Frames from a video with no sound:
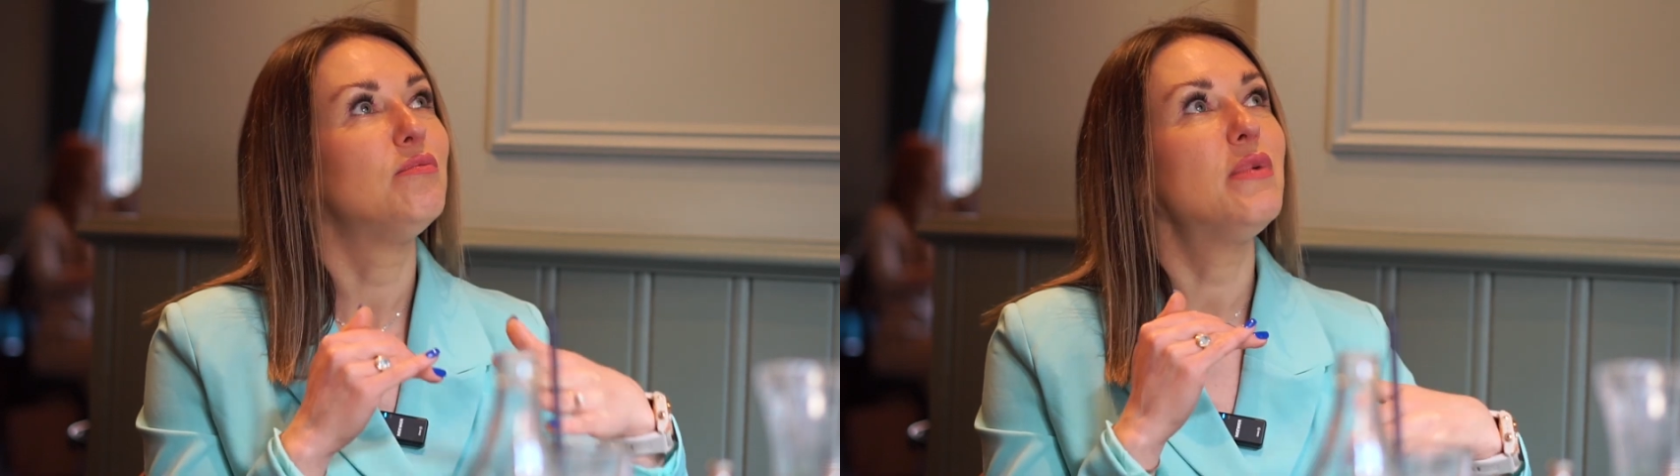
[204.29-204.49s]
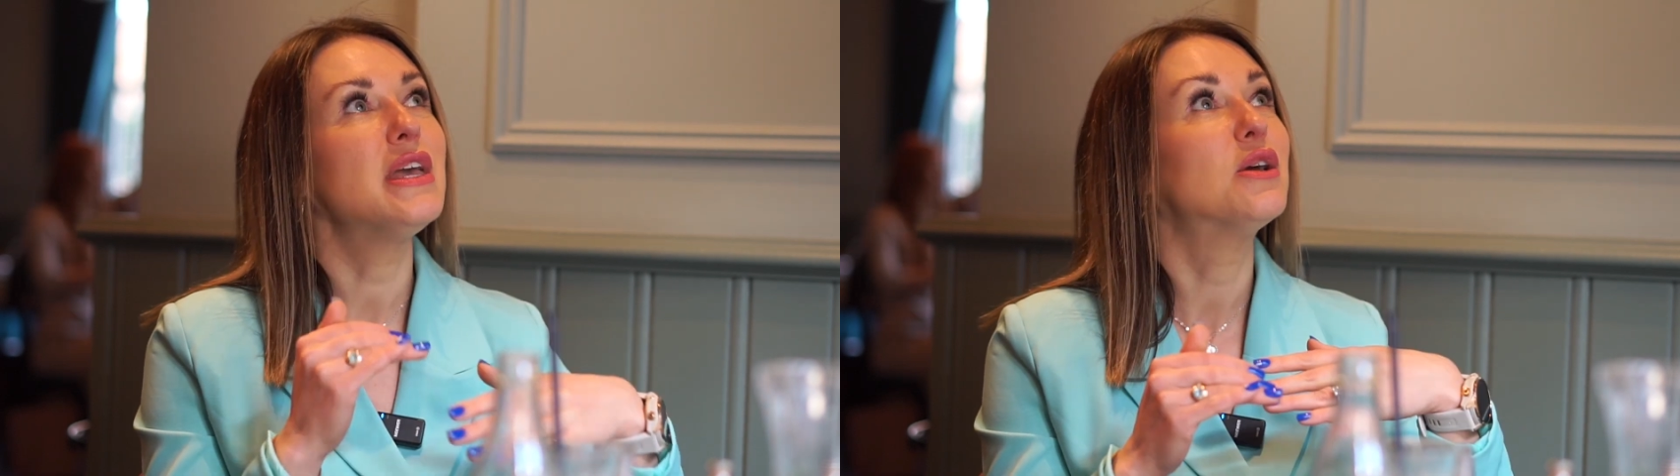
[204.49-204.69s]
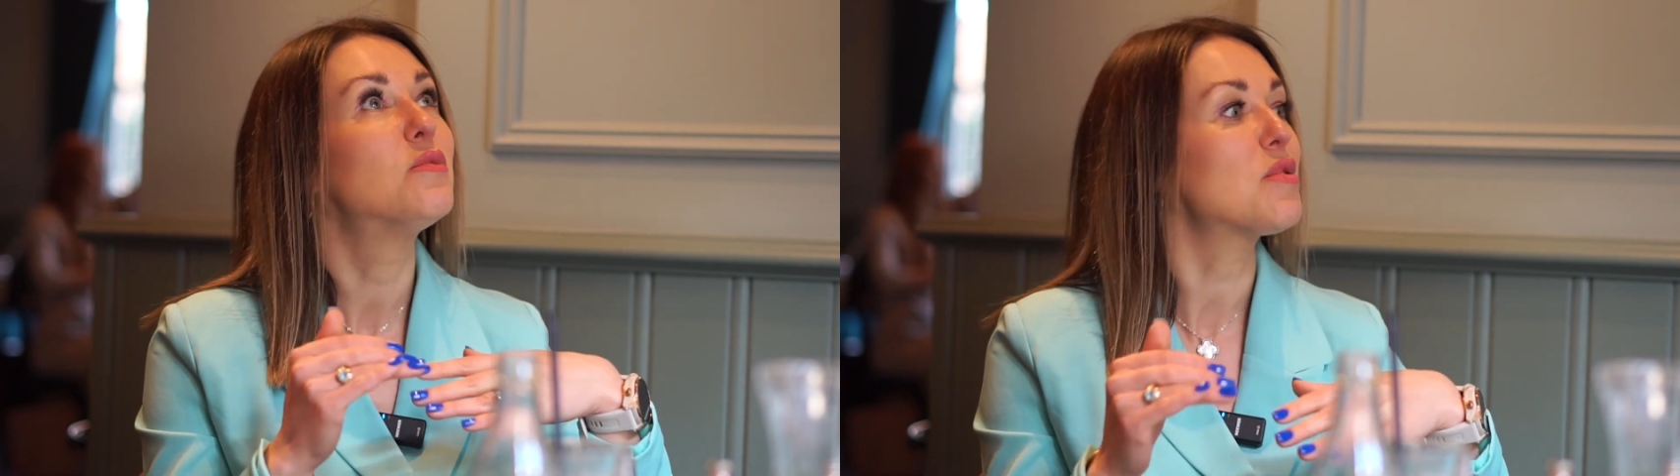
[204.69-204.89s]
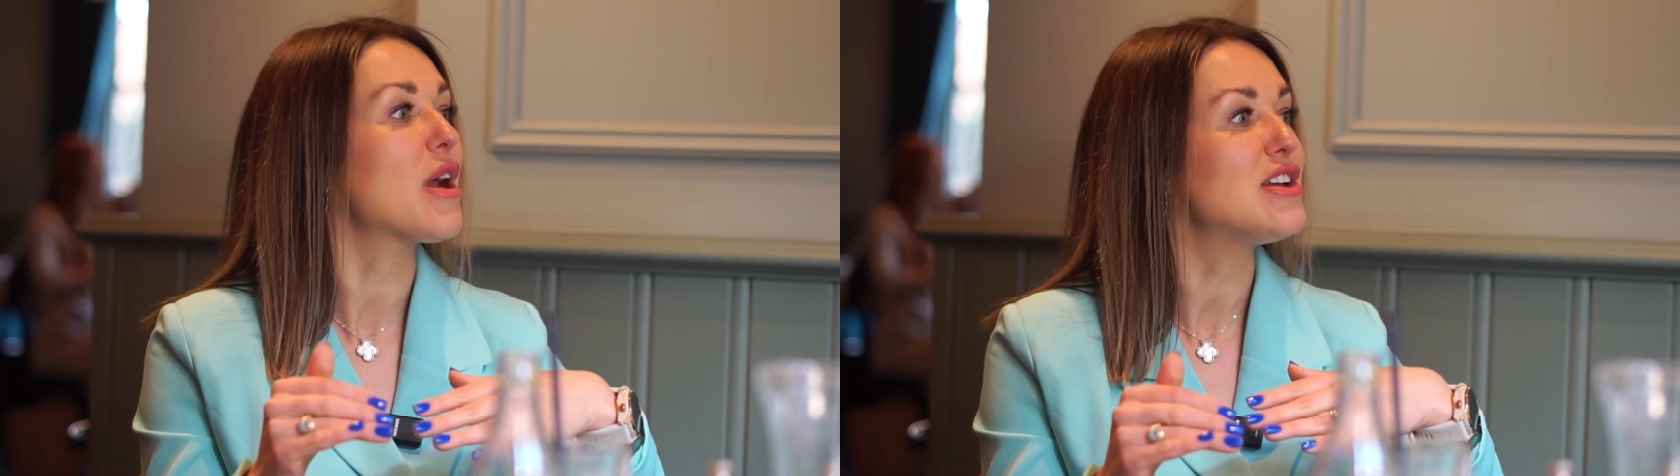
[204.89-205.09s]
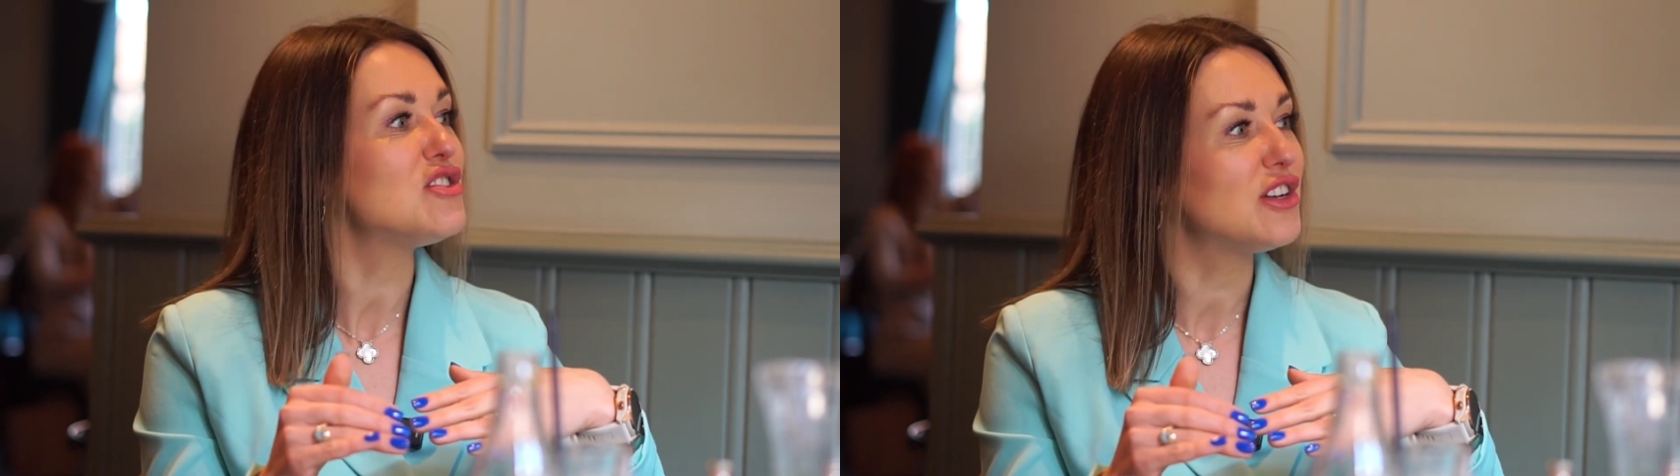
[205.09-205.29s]
big
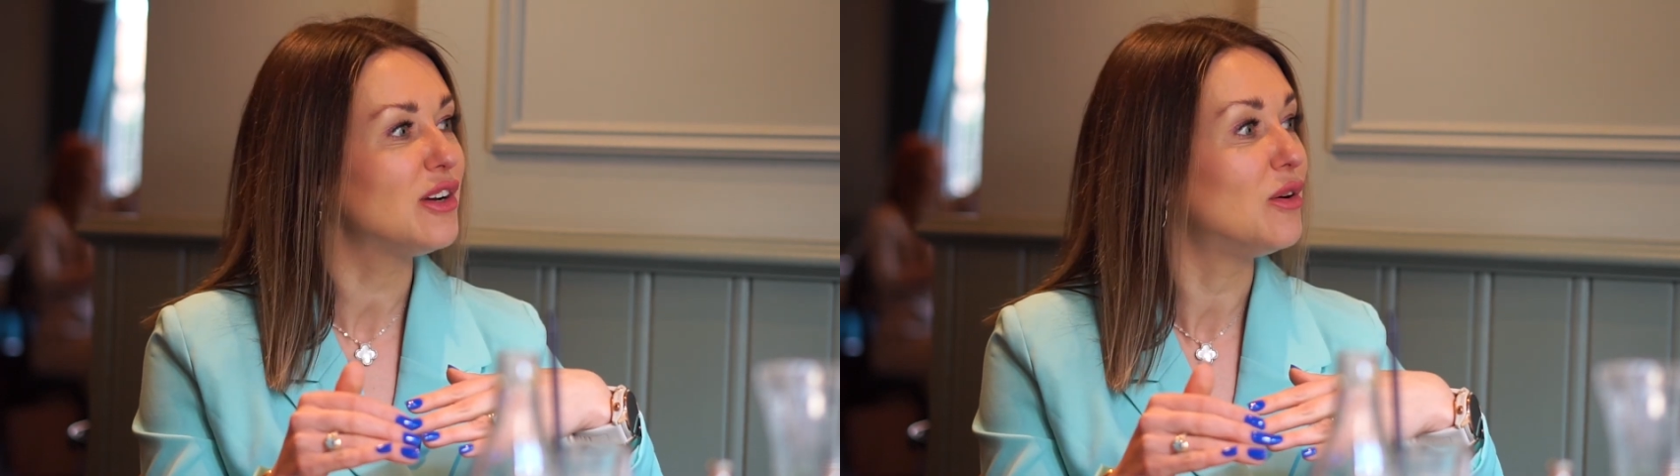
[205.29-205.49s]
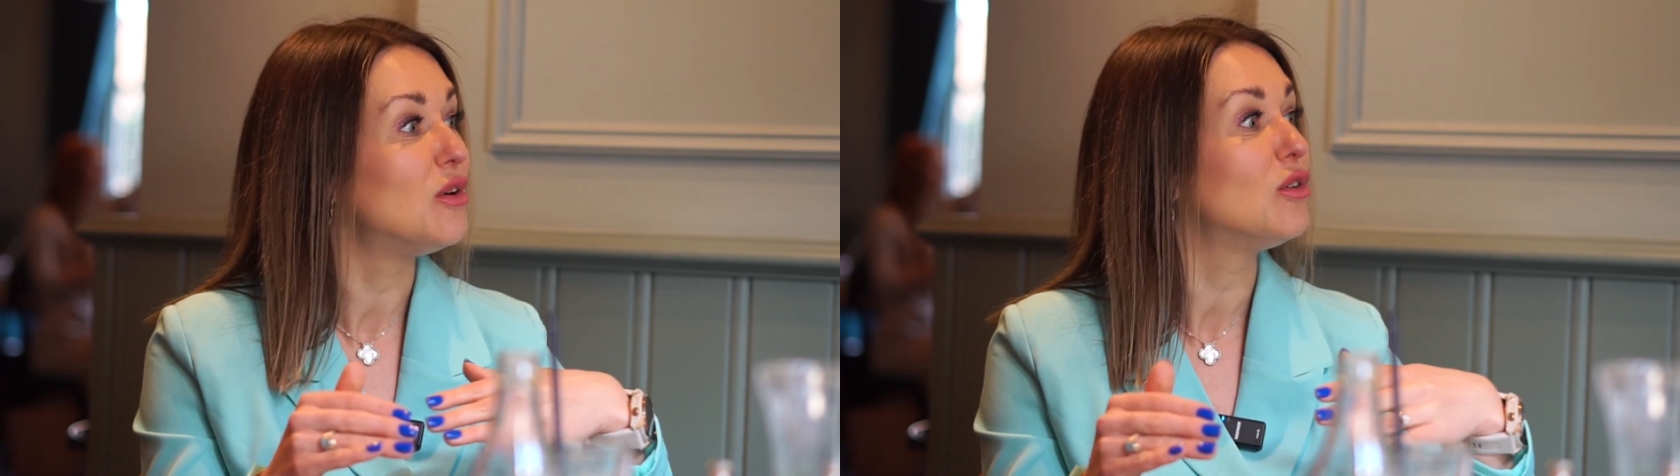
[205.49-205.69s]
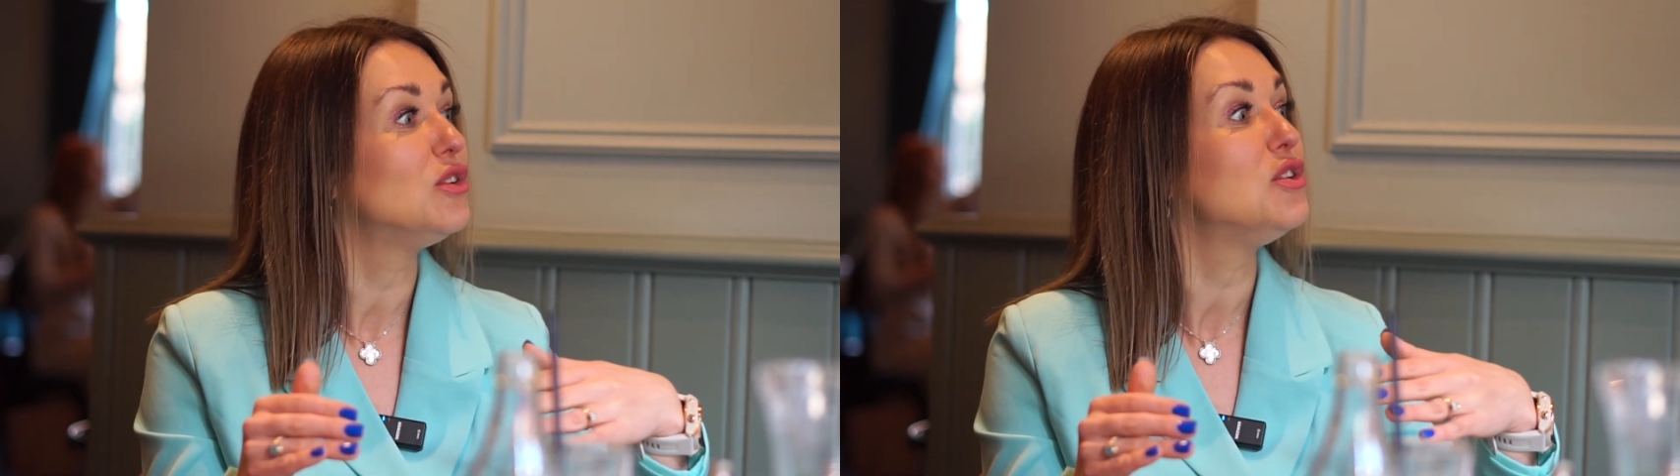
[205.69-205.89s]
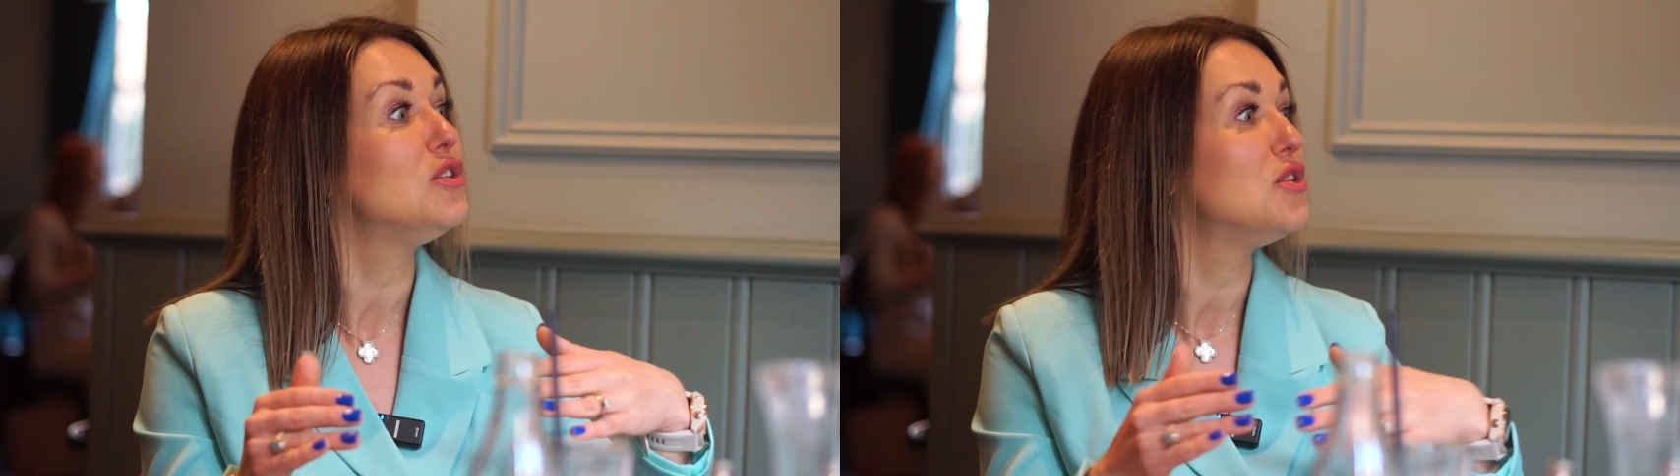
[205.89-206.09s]
pressure on